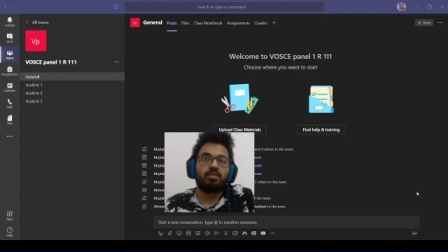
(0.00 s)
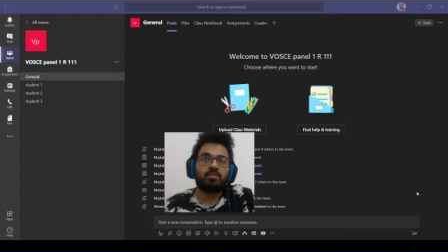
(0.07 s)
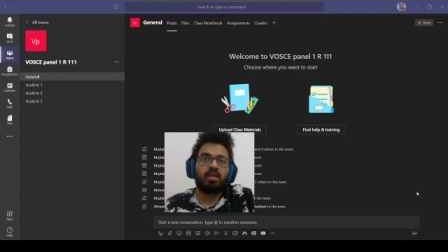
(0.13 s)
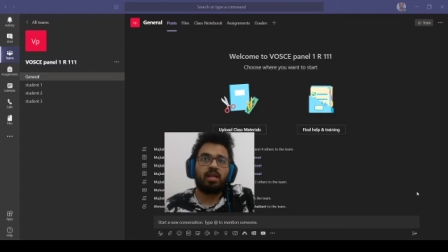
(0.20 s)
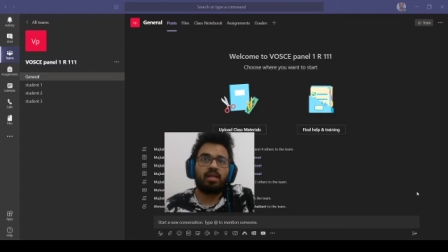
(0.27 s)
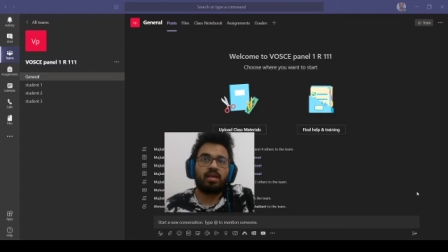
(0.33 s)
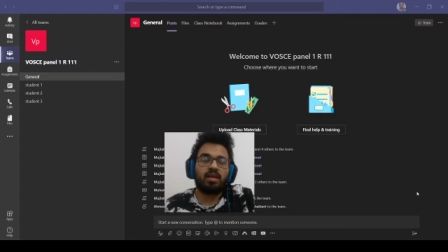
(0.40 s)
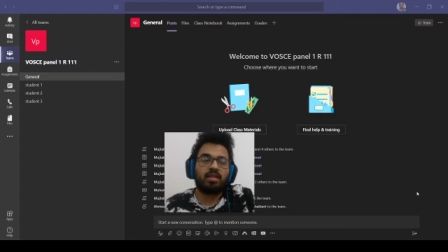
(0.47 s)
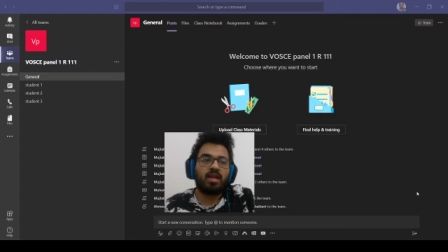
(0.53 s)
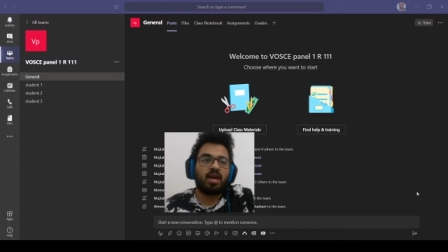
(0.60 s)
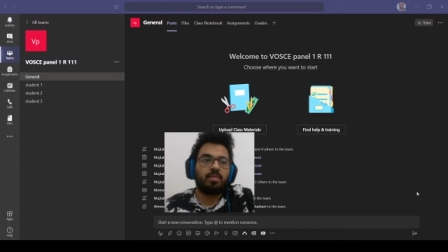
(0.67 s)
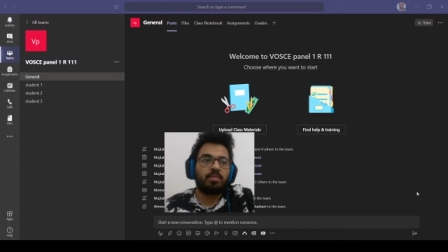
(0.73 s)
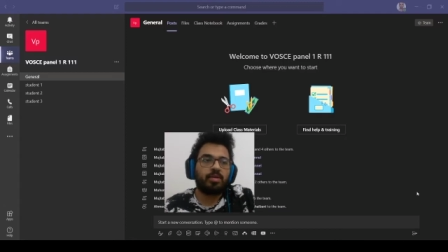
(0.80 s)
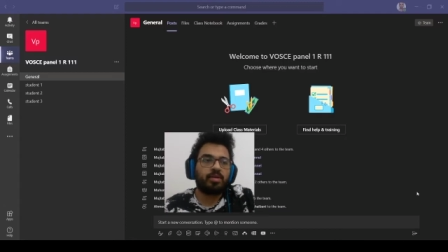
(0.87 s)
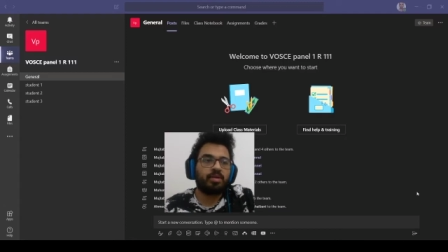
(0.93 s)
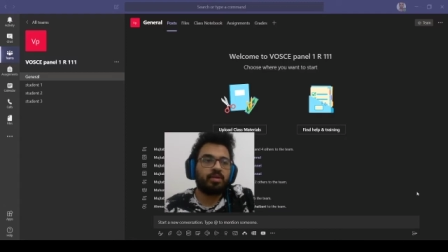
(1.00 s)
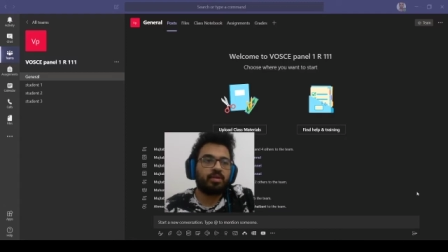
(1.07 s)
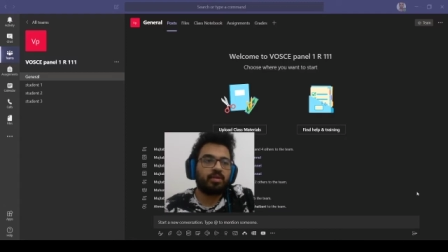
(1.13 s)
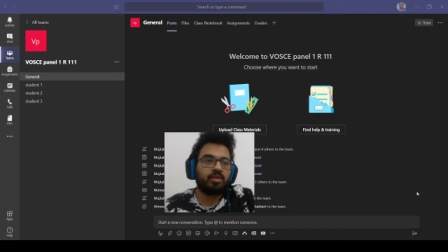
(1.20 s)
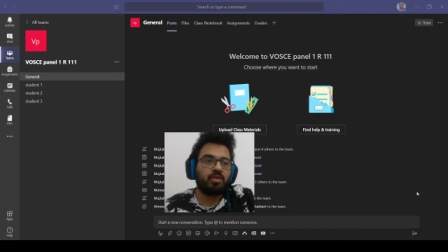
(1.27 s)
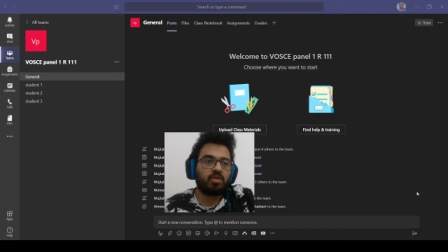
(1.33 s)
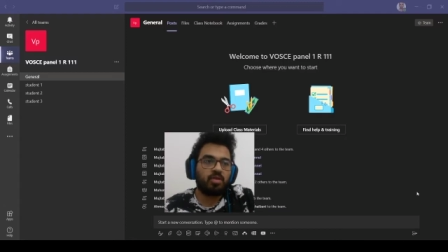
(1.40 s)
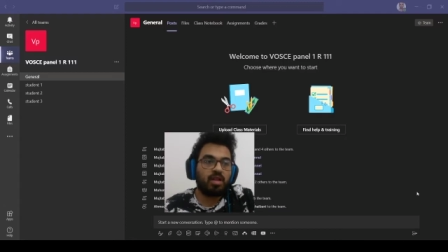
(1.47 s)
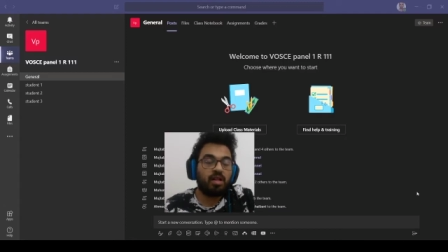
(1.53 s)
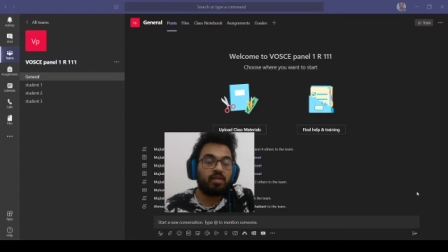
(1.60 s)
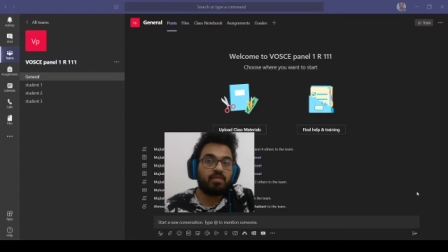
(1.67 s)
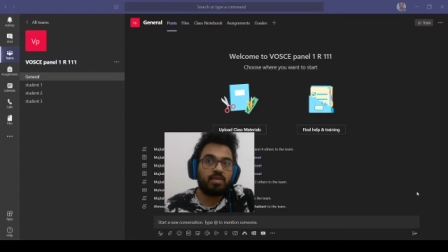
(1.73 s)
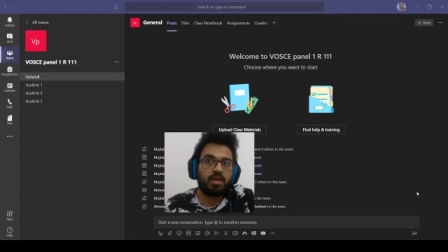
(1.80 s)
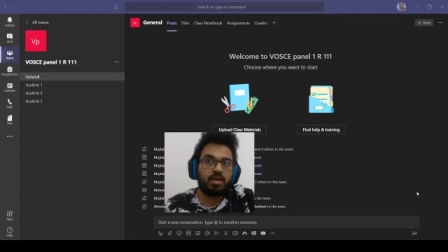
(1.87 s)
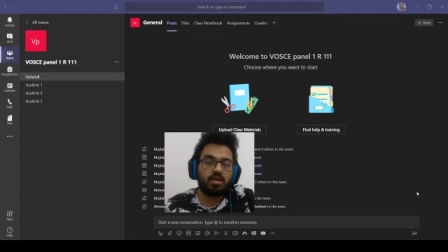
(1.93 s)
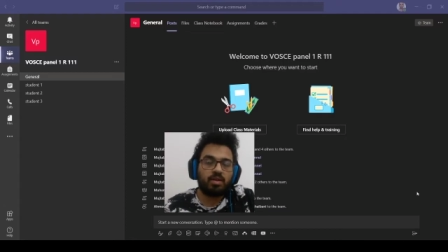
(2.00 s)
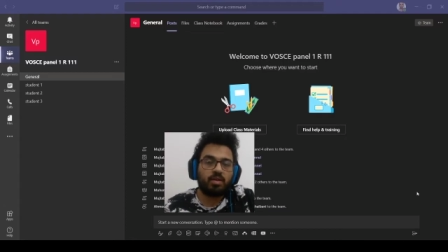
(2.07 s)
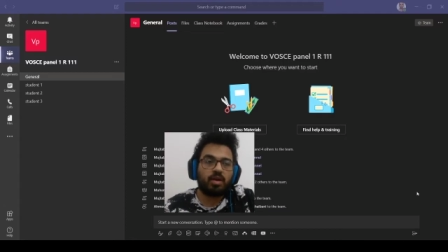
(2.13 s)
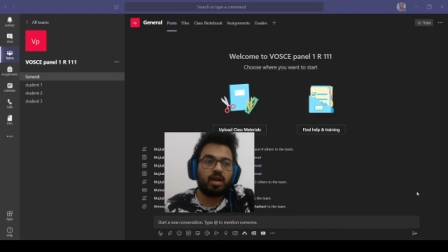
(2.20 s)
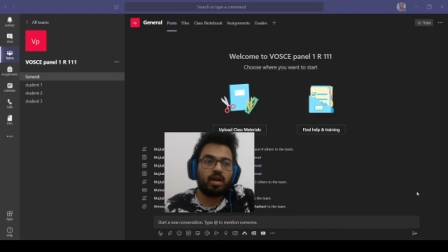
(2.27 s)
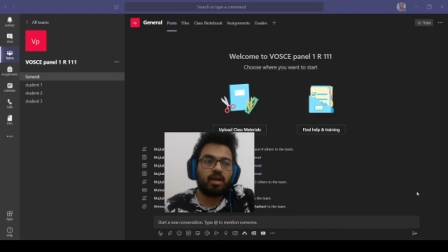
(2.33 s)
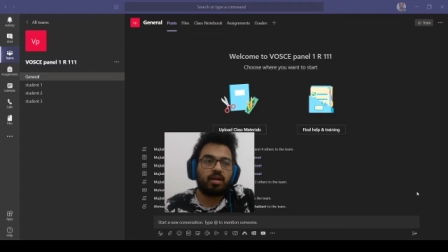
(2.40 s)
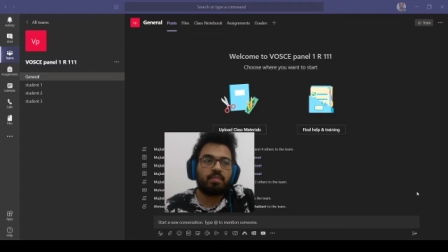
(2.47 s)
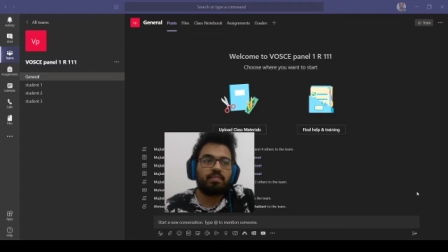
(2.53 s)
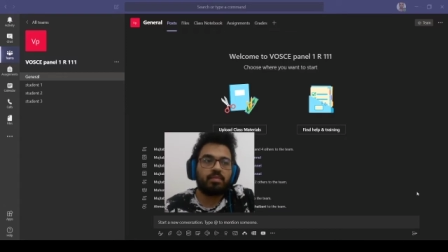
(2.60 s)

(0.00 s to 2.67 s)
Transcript: tell the examiner yourself that, okay,